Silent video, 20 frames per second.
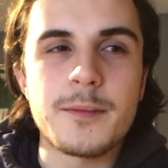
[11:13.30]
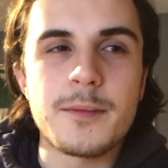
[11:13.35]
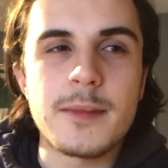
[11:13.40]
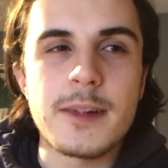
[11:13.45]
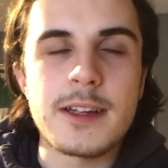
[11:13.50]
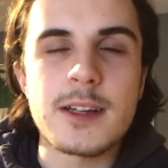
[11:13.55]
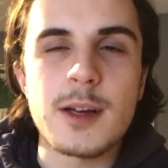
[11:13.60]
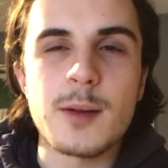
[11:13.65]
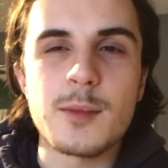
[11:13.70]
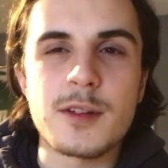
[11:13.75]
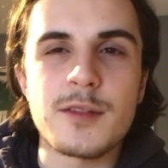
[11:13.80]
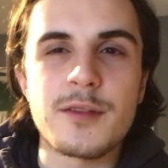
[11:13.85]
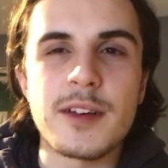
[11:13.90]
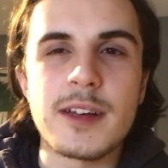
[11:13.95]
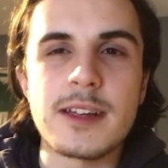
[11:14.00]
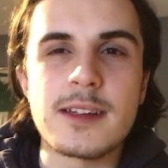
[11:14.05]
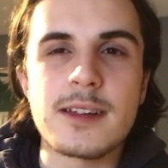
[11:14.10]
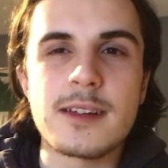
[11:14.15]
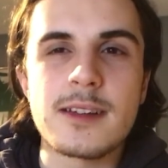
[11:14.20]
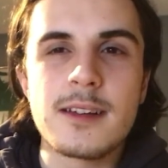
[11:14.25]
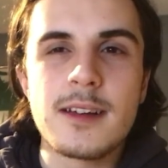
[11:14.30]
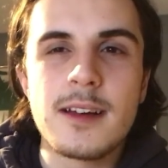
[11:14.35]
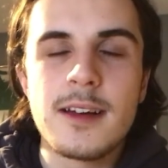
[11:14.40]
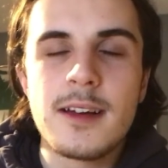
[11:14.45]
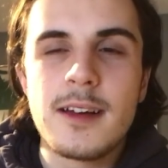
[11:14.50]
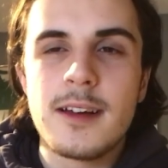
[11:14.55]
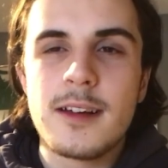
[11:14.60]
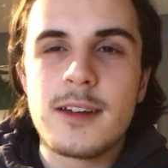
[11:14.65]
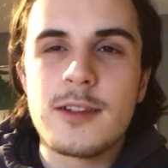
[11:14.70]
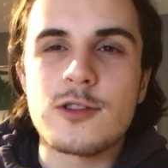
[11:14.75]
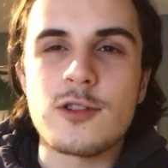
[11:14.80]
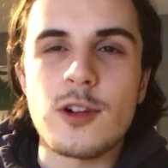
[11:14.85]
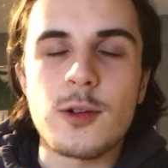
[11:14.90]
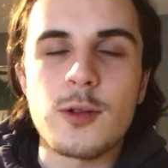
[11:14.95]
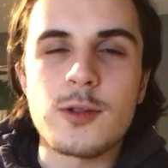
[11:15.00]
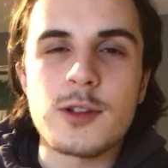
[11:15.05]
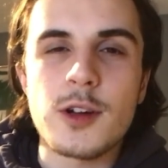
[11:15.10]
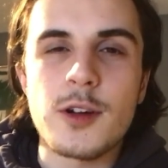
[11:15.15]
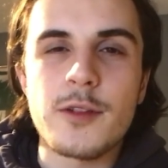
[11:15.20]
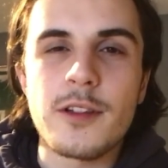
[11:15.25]
in terms of his
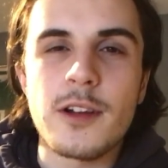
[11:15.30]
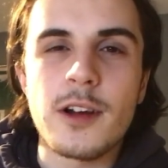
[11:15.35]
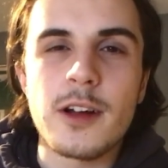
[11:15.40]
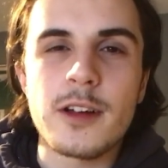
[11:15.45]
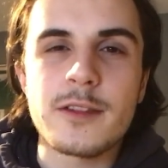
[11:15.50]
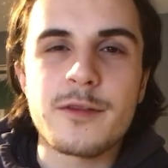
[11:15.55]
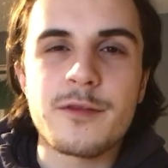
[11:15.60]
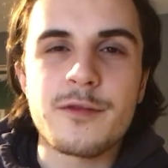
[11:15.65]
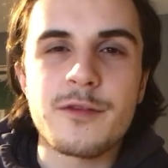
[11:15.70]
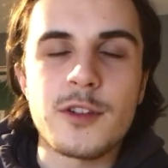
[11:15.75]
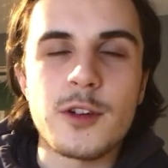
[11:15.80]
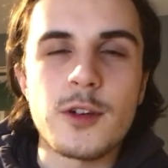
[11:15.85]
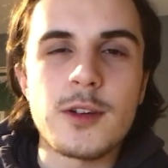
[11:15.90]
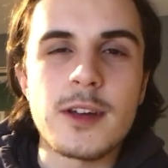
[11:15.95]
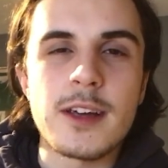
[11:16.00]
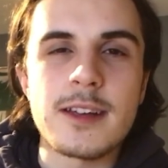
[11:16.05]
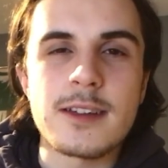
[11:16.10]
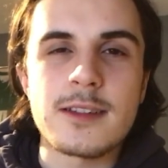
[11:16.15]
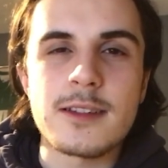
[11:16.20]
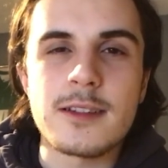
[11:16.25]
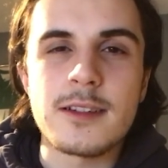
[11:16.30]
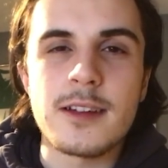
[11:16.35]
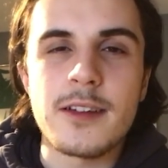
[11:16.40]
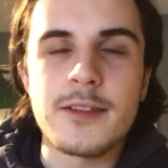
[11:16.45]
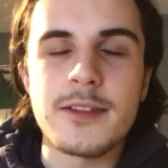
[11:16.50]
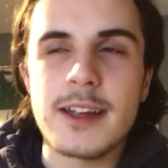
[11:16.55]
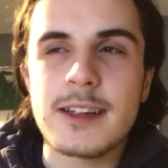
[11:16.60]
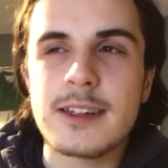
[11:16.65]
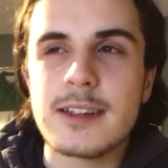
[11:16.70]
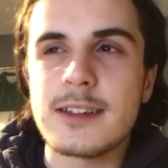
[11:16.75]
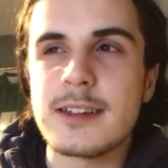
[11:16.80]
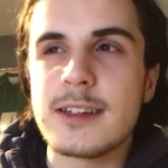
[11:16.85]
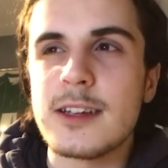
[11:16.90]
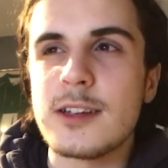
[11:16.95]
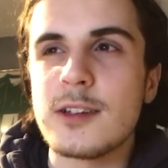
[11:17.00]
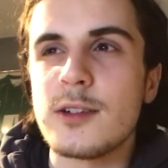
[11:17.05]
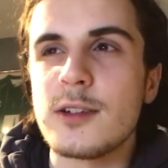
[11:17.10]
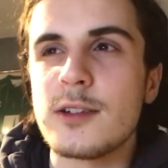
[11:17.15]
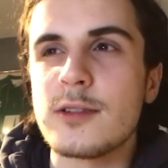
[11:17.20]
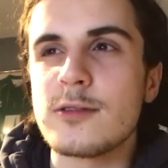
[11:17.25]
struggles over the last few years, and that's
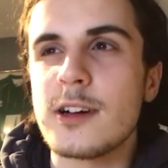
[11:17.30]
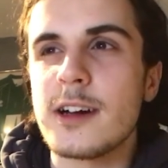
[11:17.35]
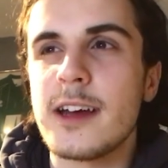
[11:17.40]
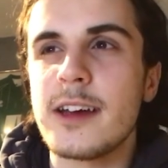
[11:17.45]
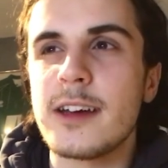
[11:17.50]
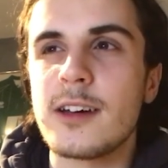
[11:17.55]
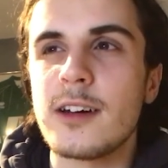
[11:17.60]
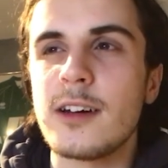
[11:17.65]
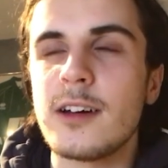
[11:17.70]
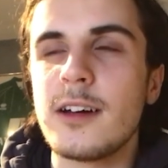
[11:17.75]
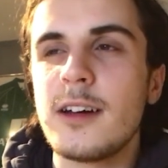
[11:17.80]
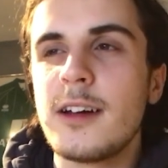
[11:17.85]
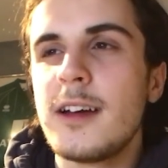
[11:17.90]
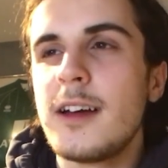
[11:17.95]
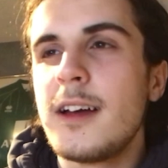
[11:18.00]
continued at Rijeka.